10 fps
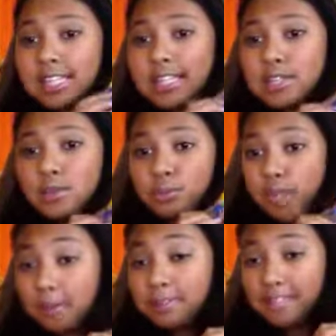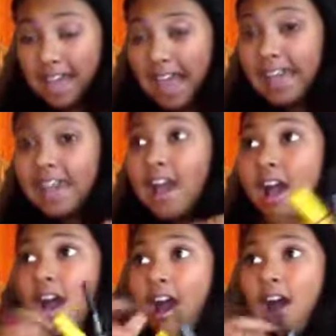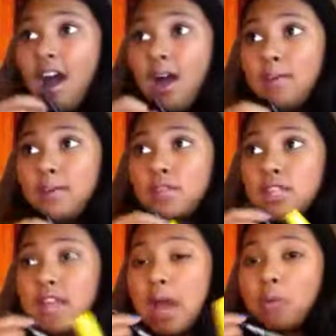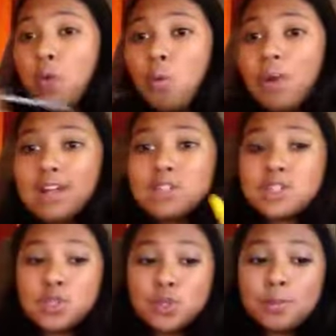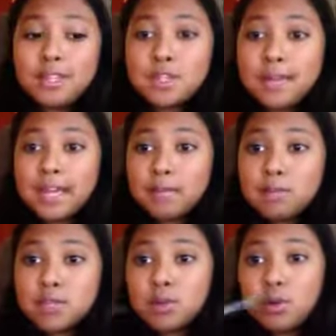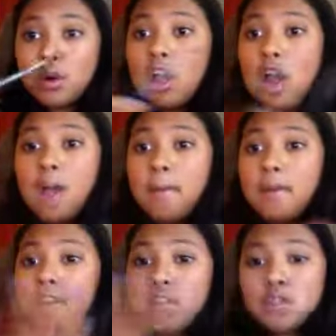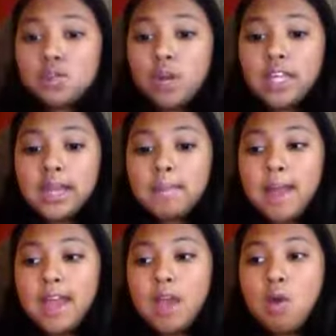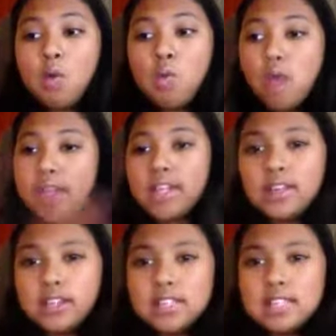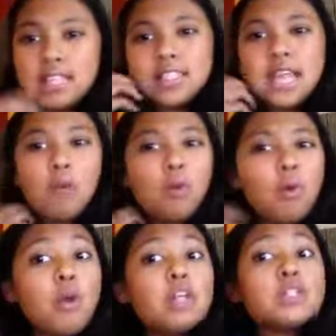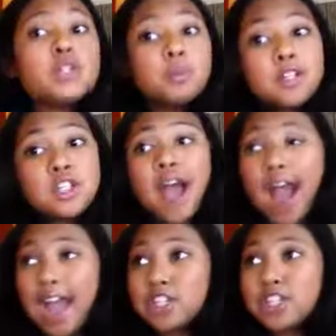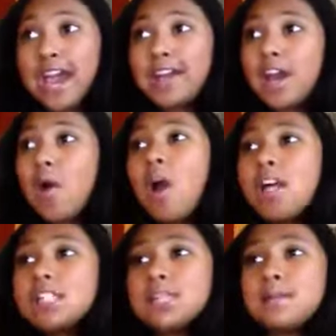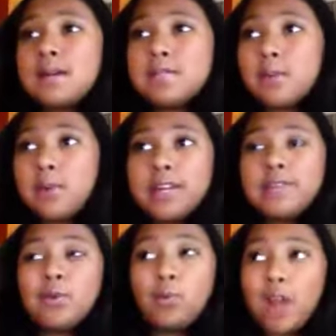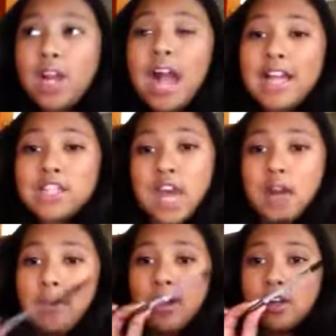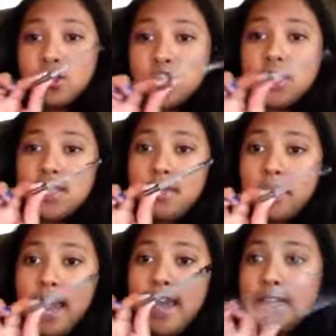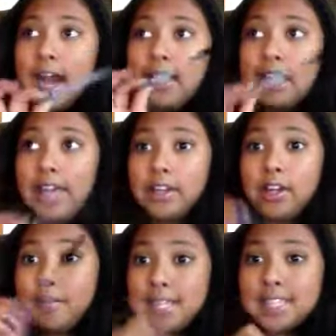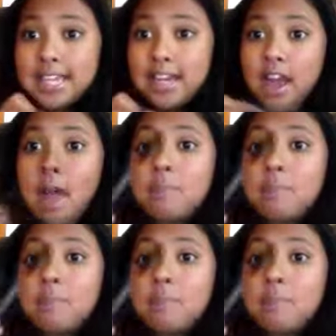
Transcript: I need to reapply. Usually I won't wear too much makeup to school, but I'll just wear like my regular necessity. I won't wear too much eyeshadow. Sometimes I won't even wear eyeshadow and I'll just apply an eyeliner and mascara.